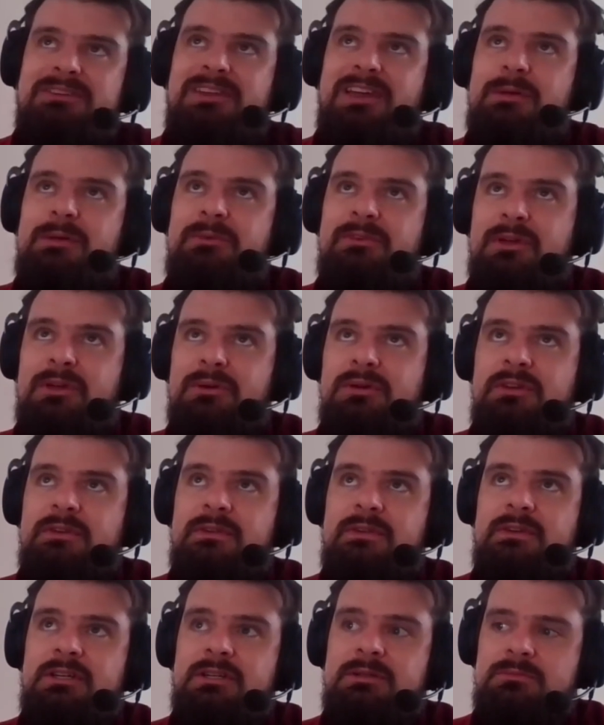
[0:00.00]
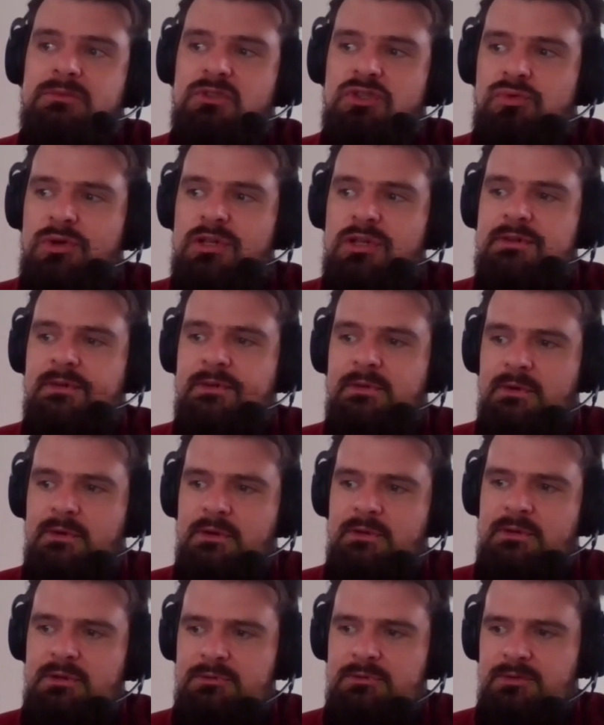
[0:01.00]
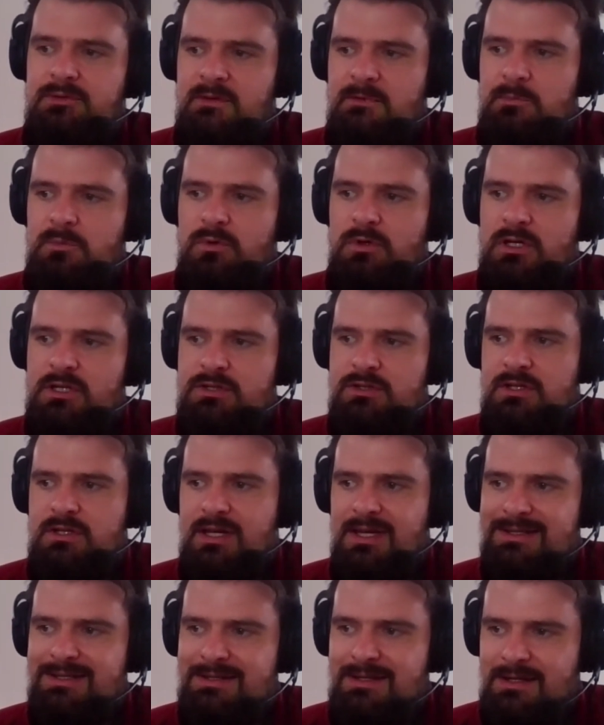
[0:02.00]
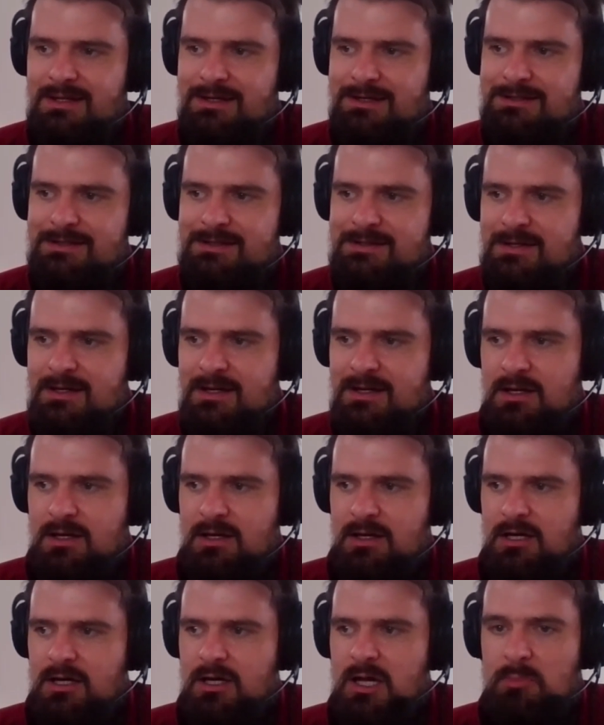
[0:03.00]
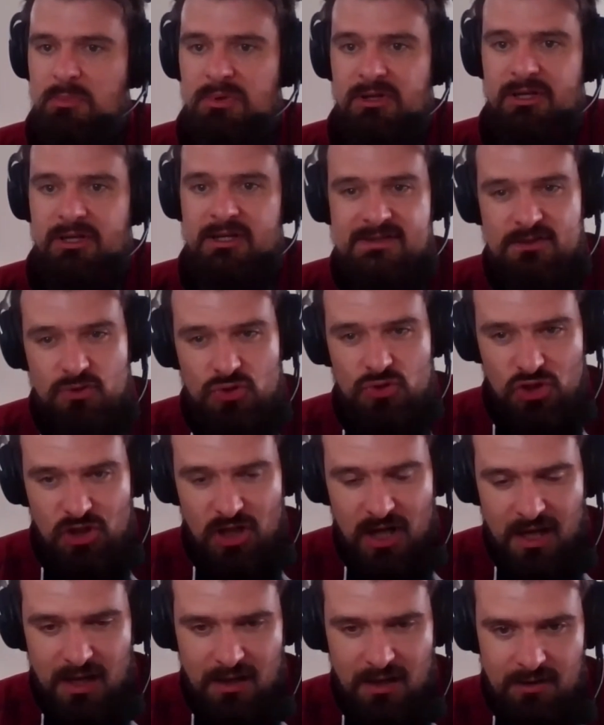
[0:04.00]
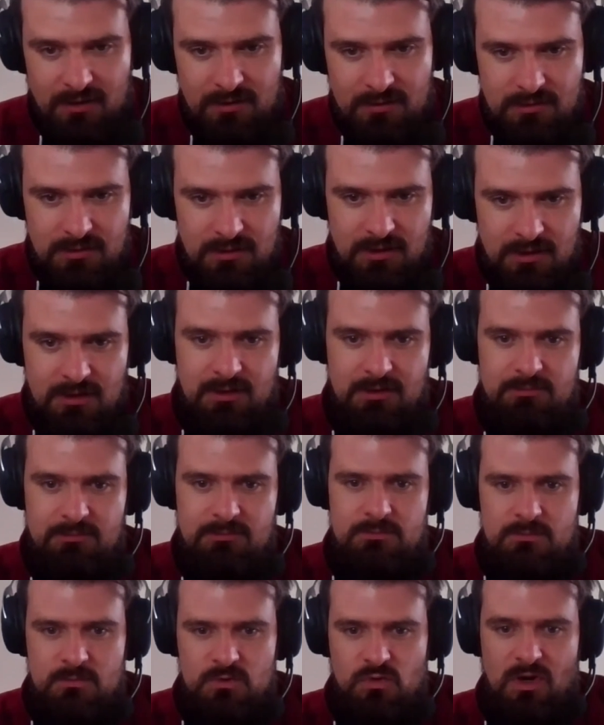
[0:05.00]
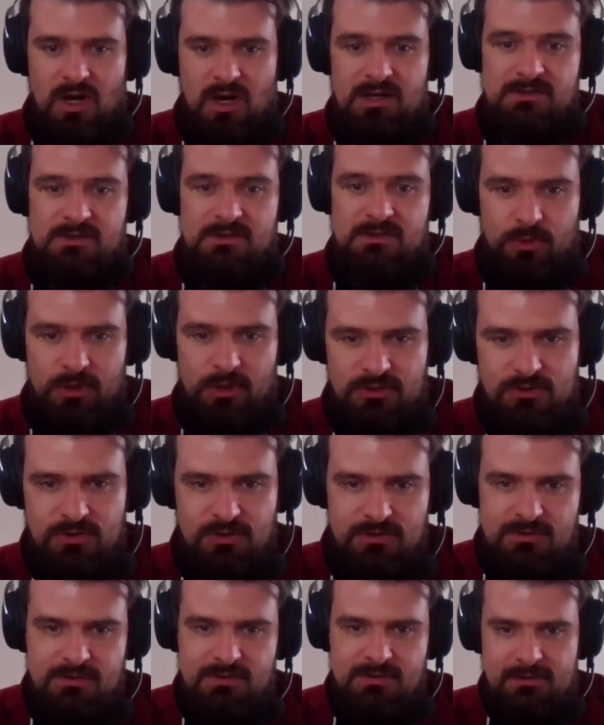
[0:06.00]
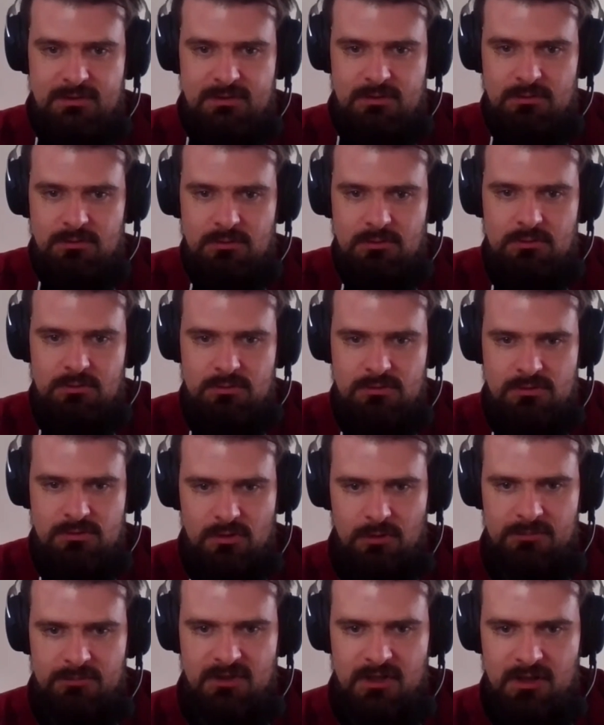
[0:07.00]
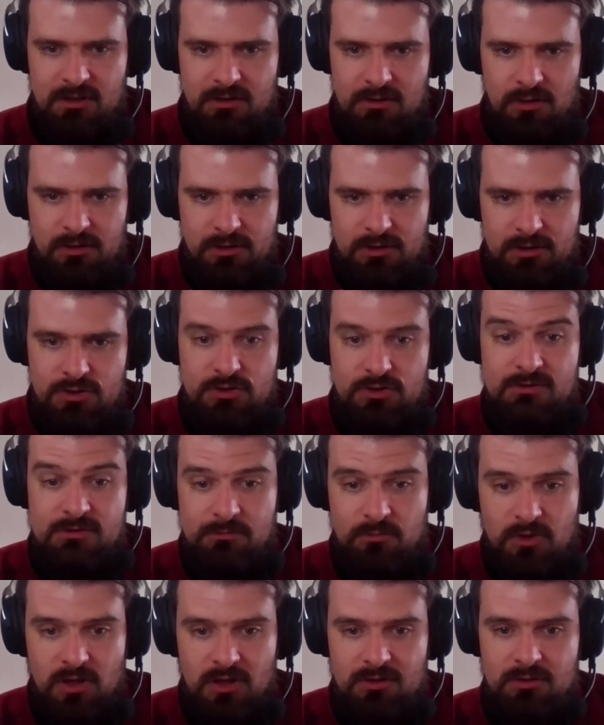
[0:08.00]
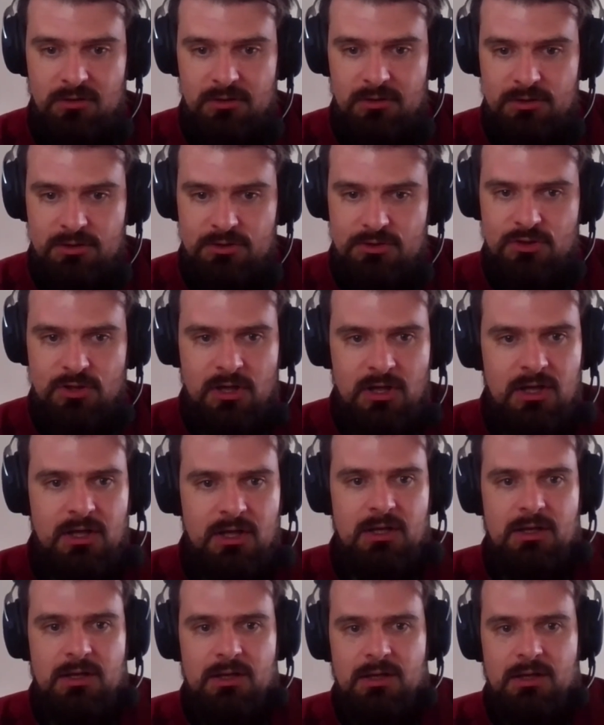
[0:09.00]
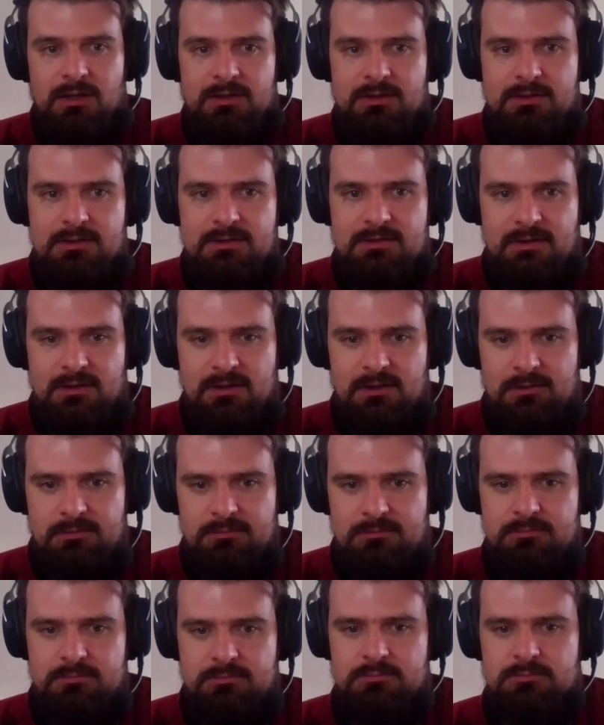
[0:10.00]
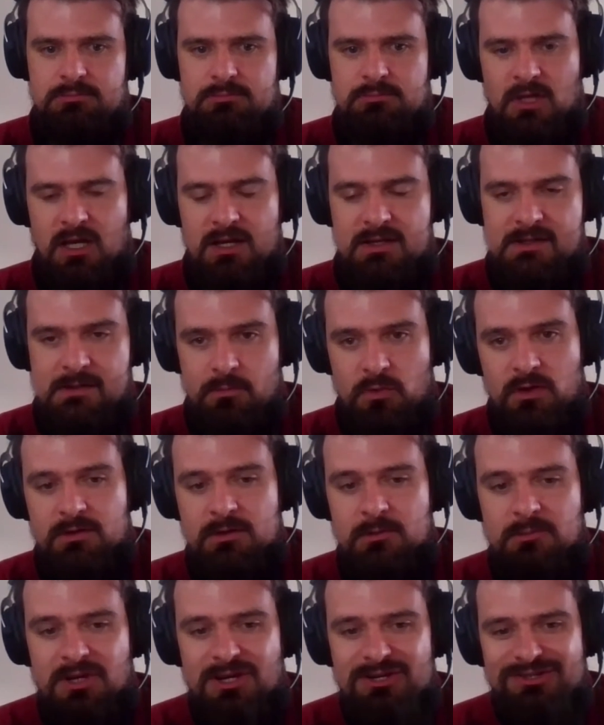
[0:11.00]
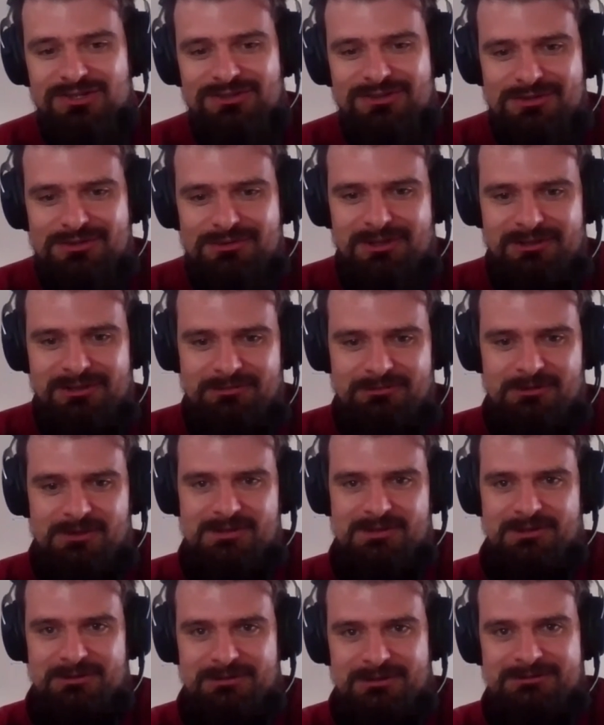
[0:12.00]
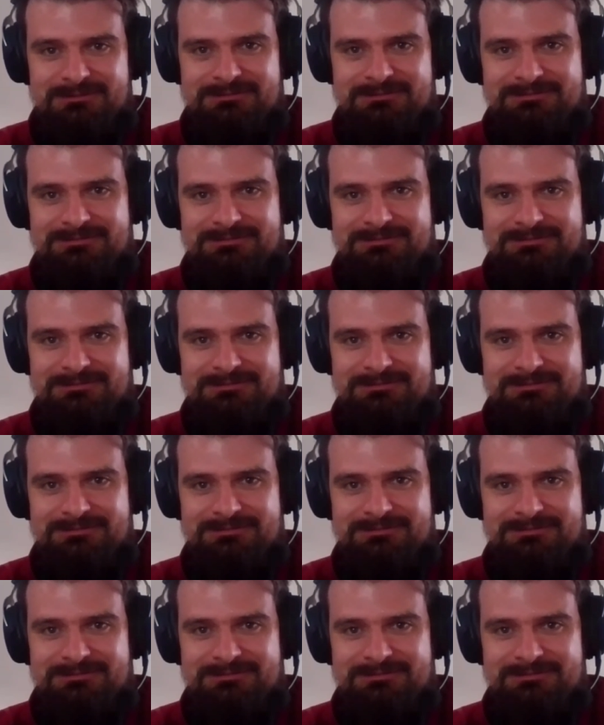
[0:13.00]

times now, is create a source of inspiration, ideas, a place to share, to ask questions, to obtain knowledge, to spread knowledge, and spread the passion as well, obviously, right?